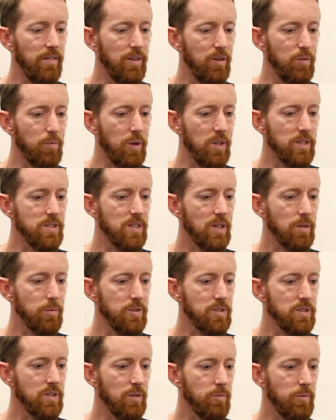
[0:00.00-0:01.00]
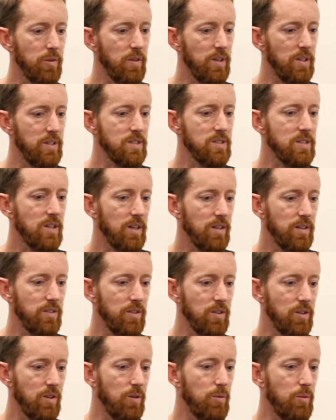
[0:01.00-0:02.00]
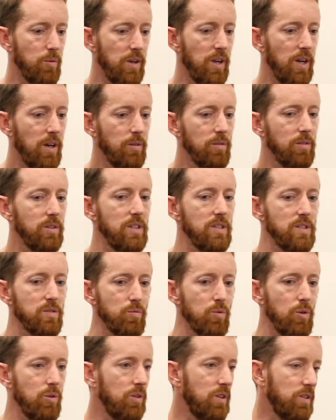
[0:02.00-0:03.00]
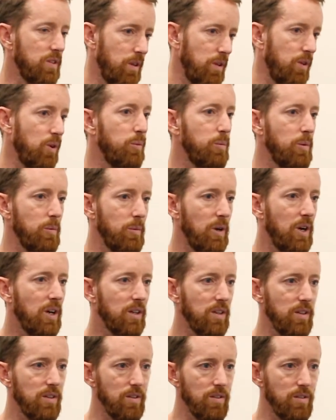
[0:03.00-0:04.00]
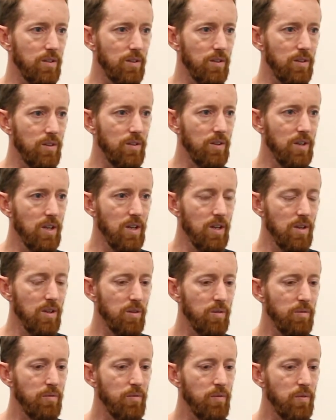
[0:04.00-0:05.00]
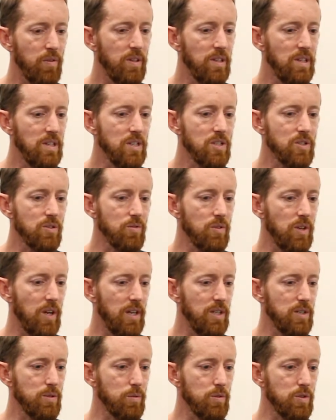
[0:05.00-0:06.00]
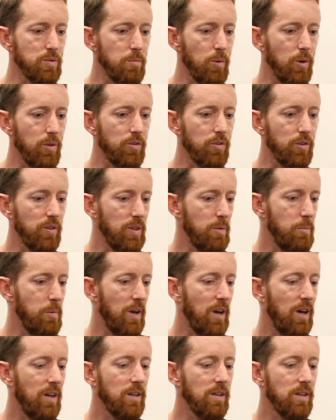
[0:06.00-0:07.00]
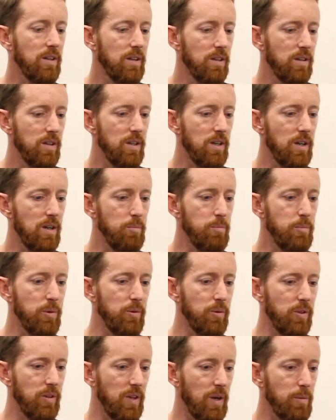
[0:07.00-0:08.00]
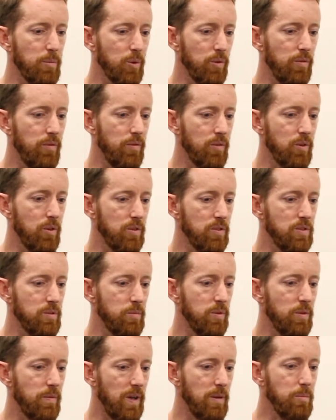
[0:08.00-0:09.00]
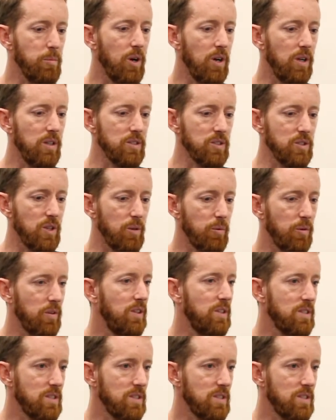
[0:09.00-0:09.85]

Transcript: then once that was done, we then started to go, well, now let's roll it to the open market. So the initial days was mostly about building that proof of concept and that pilot site within